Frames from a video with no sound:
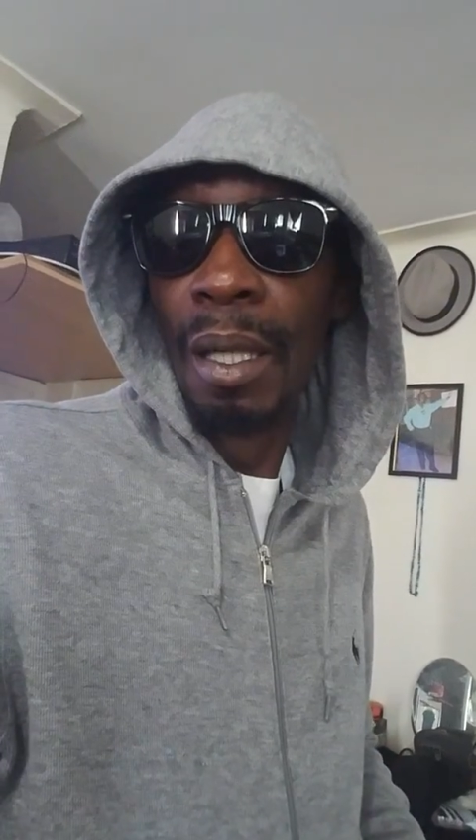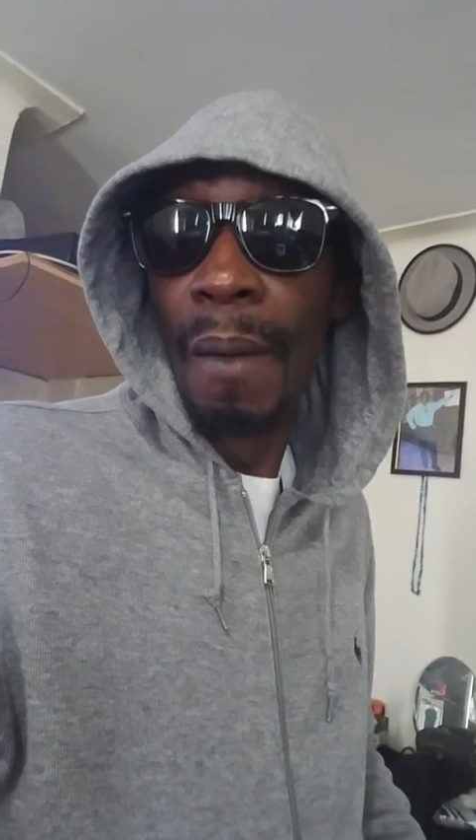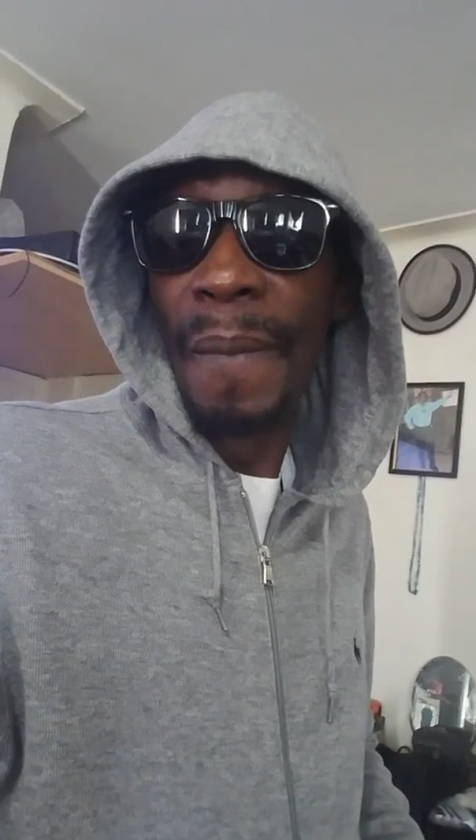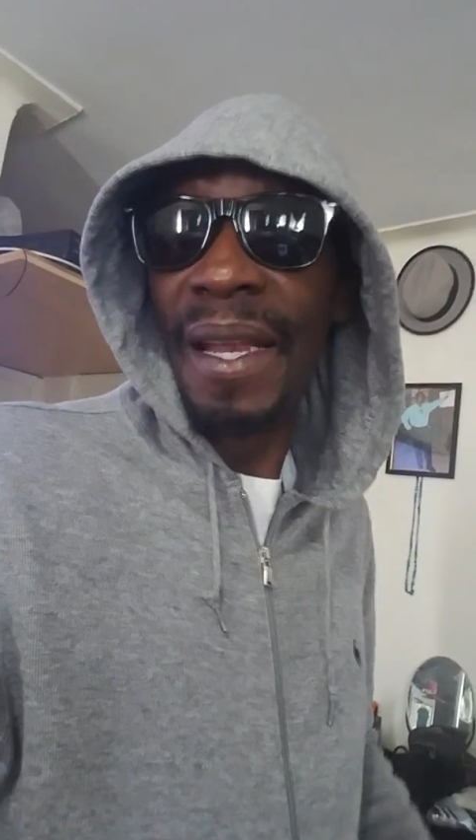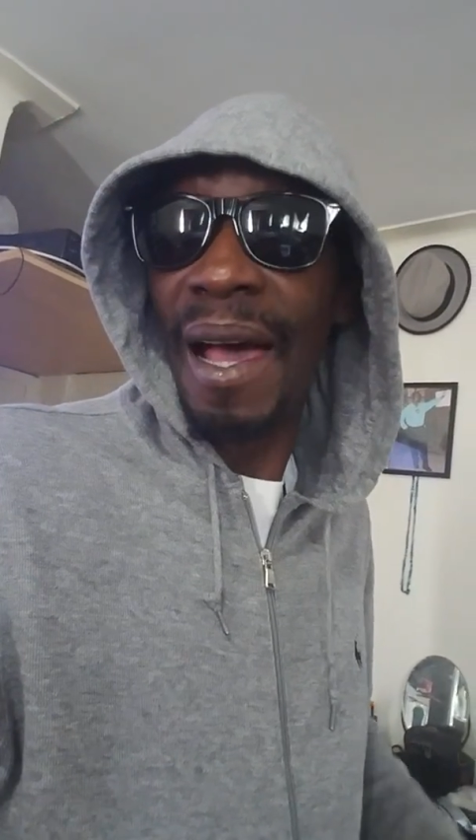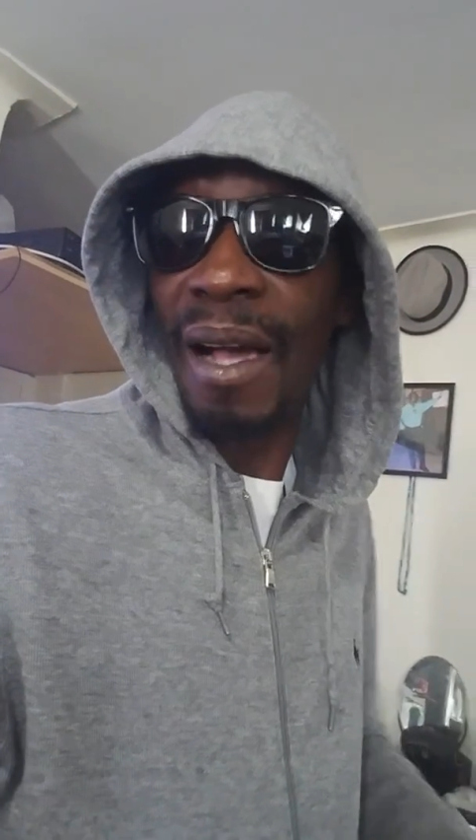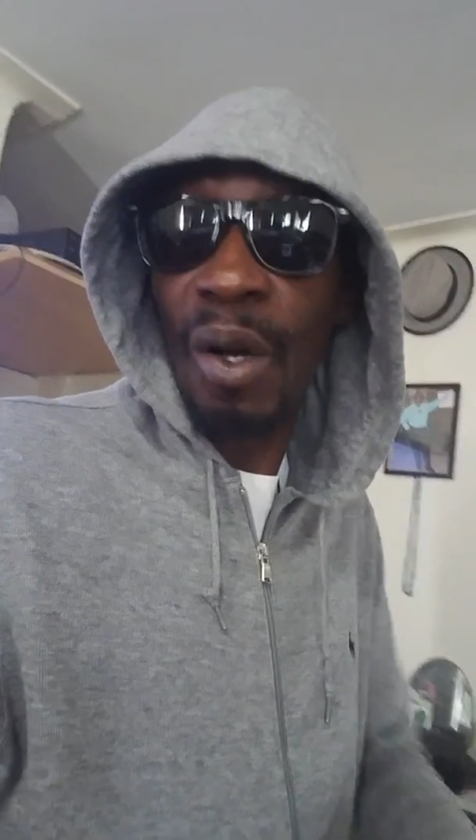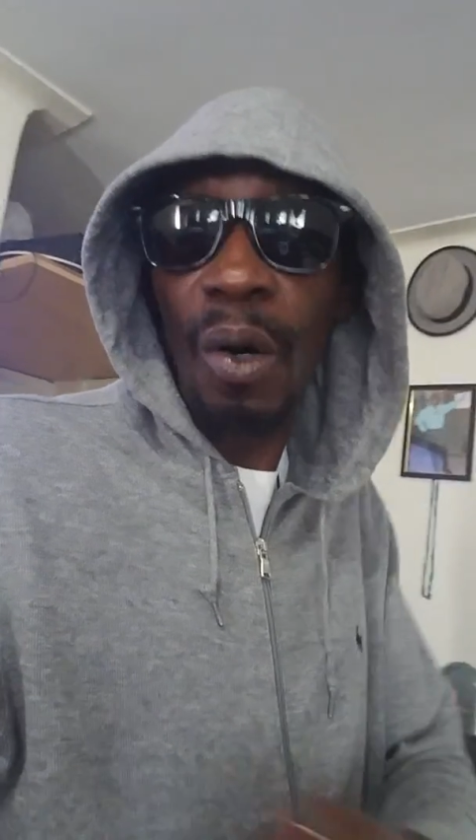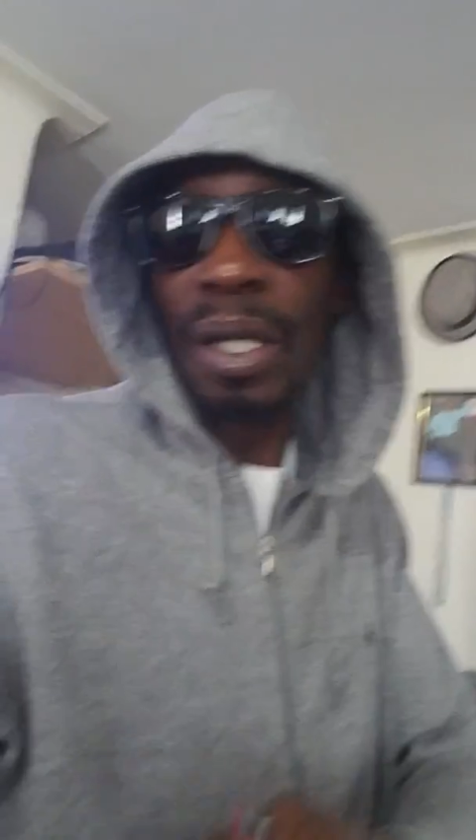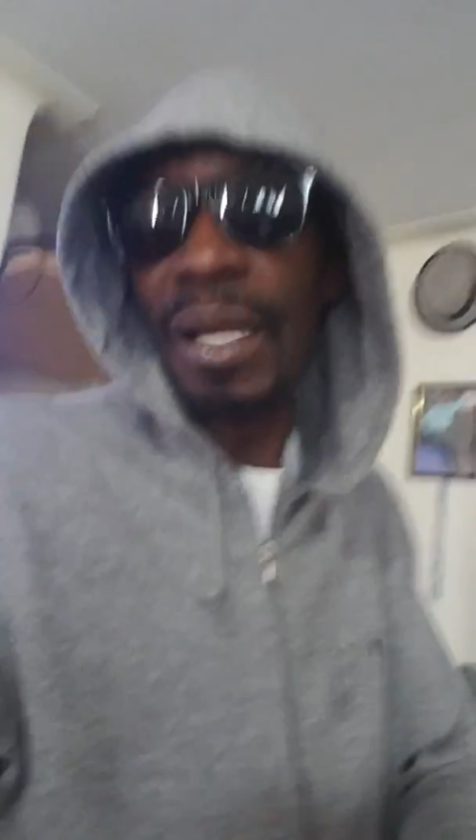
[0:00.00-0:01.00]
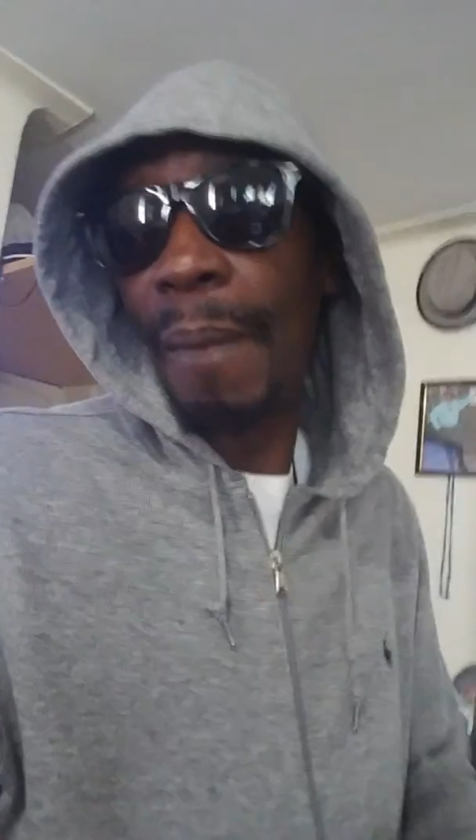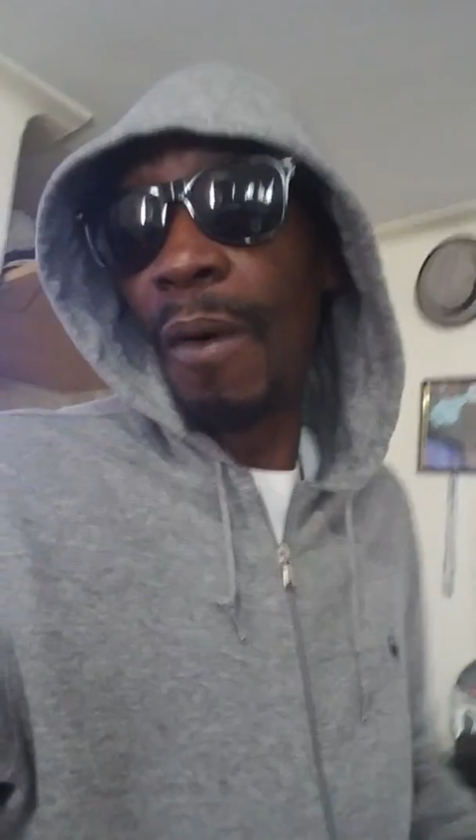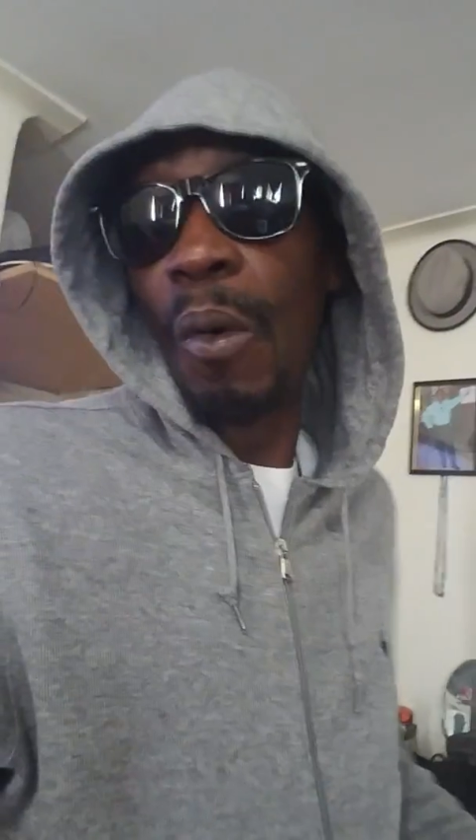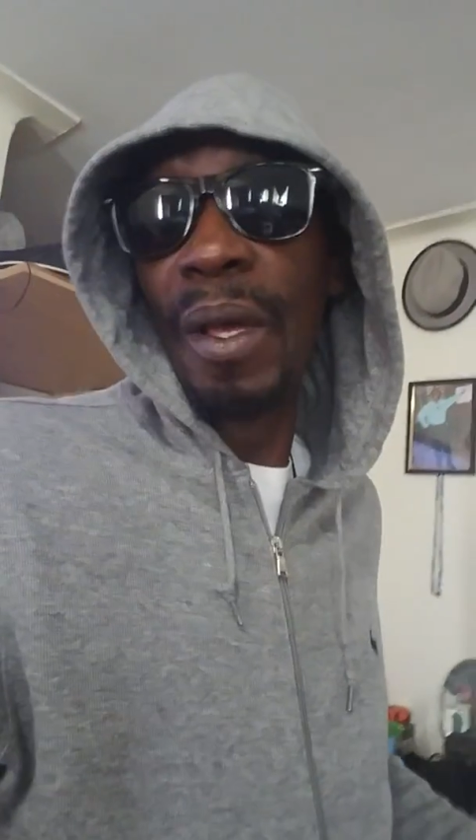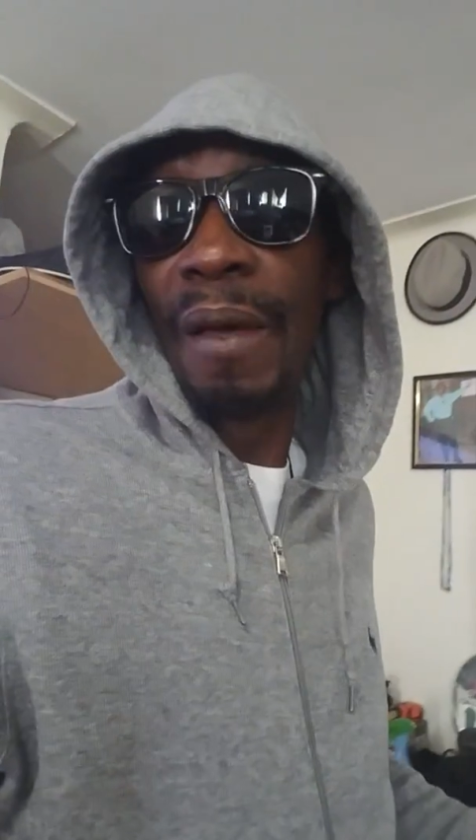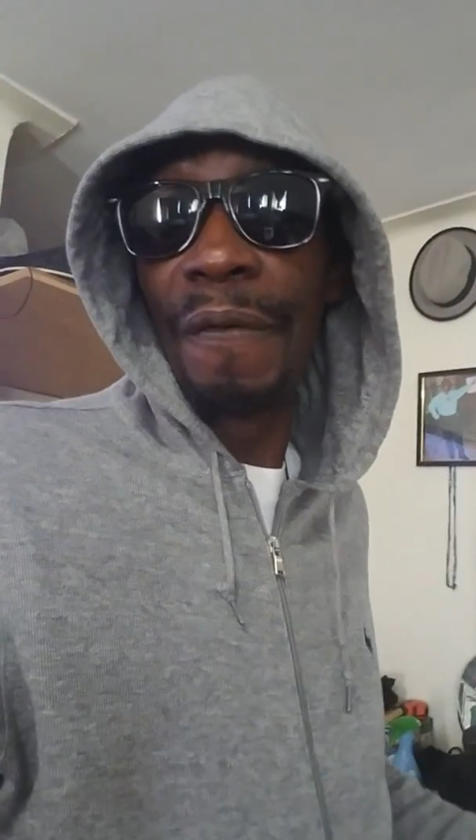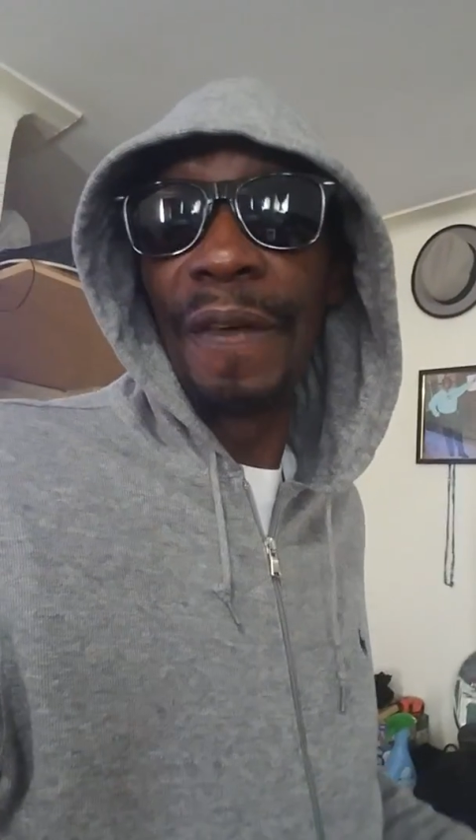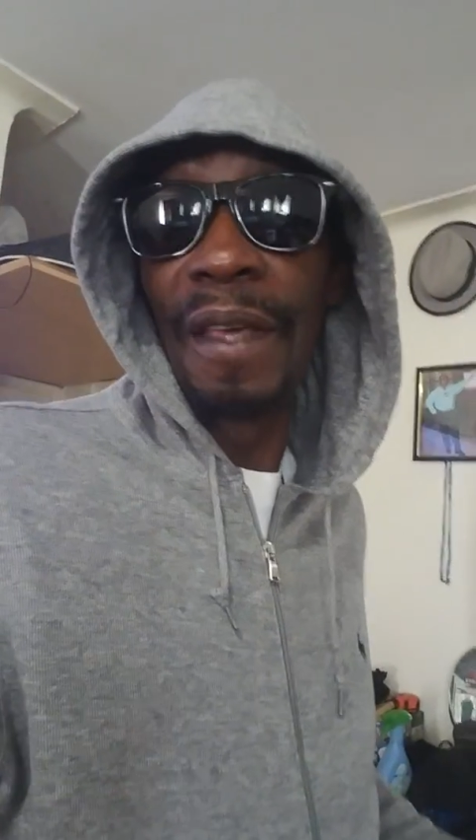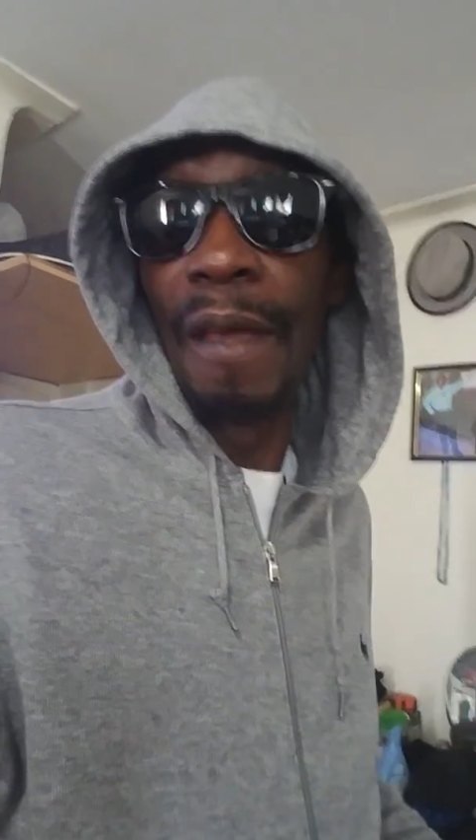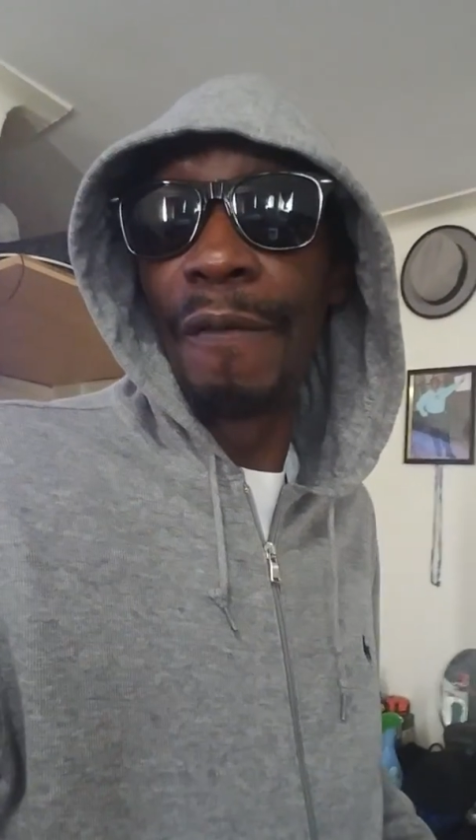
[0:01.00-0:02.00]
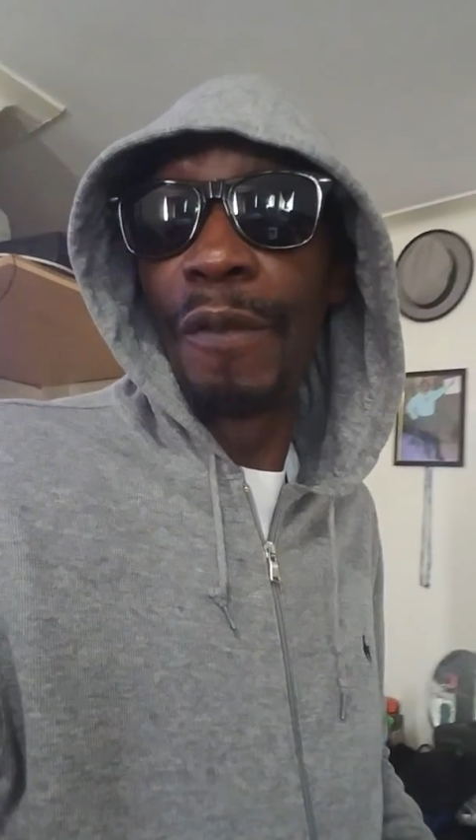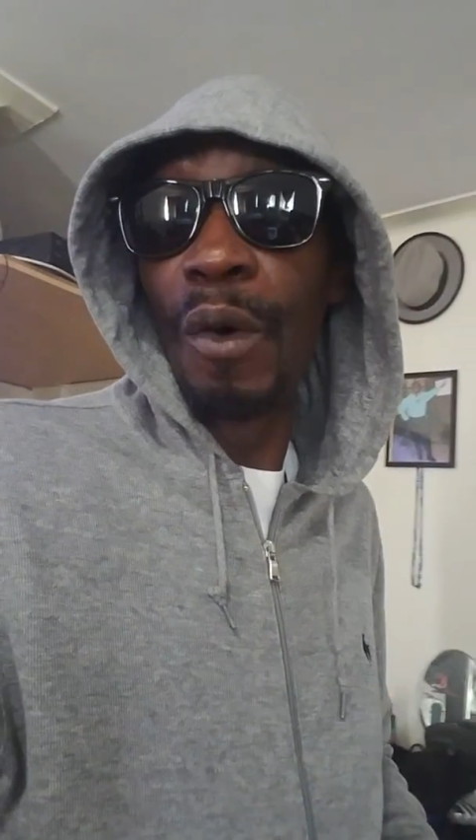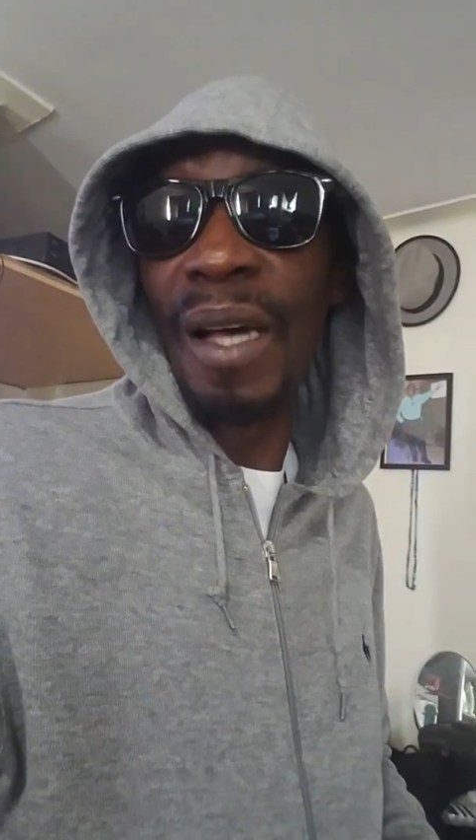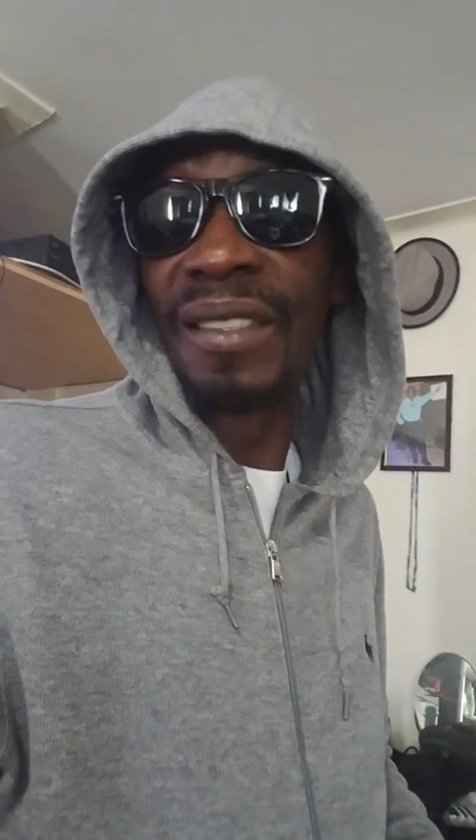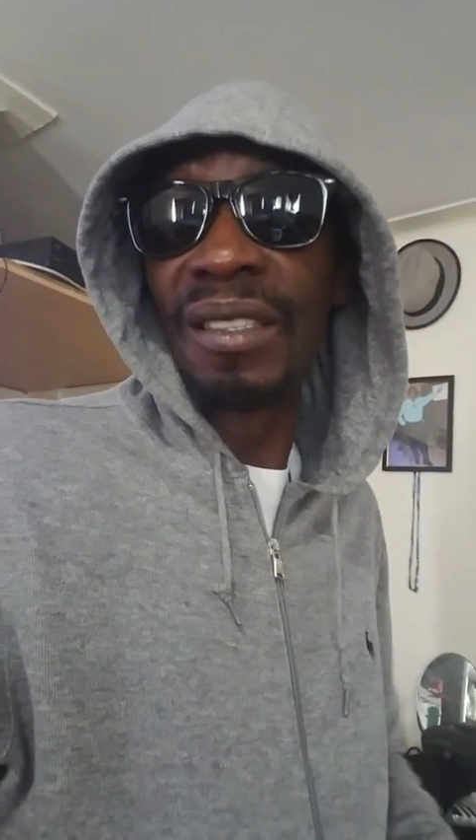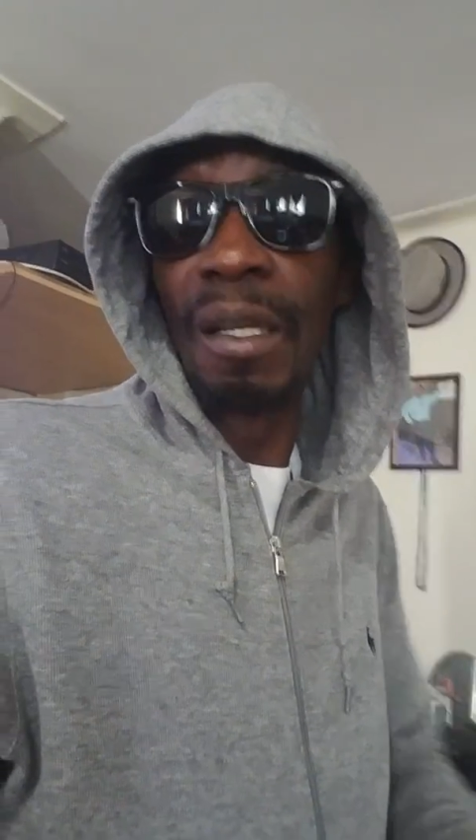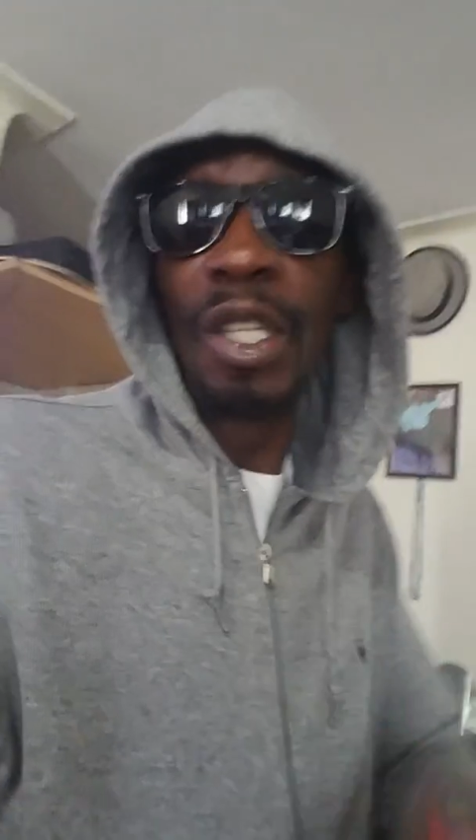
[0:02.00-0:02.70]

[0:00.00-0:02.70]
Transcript: I na go out of my way to get viewers, you know.